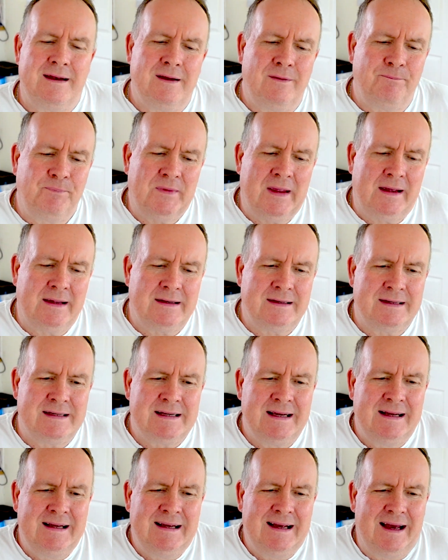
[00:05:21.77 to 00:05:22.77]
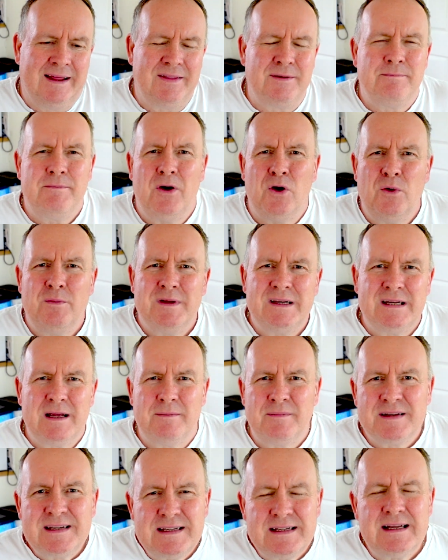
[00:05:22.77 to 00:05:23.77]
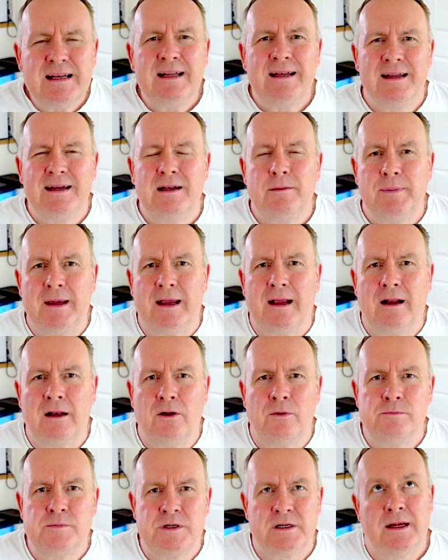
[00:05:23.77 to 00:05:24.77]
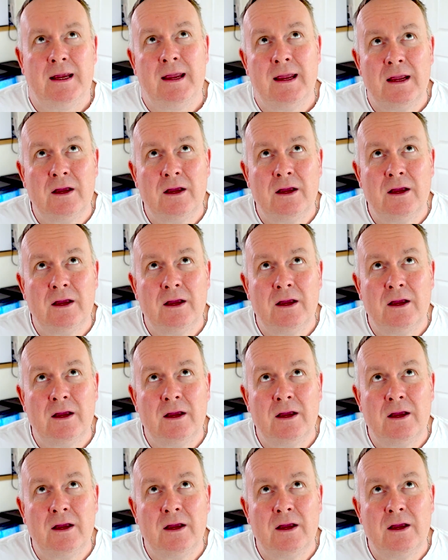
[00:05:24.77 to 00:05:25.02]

And at the moment, I'm still a little bit clumsy.